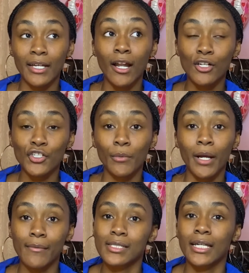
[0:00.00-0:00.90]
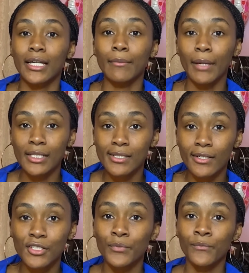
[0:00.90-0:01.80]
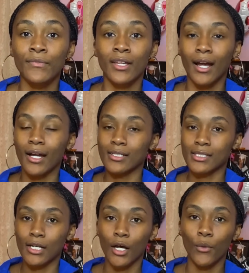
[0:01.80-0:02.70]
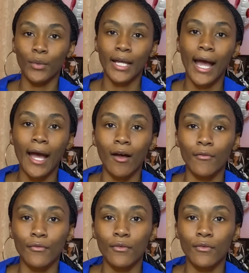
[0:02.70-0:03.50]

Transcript: October, I was taking med-surg, and so we have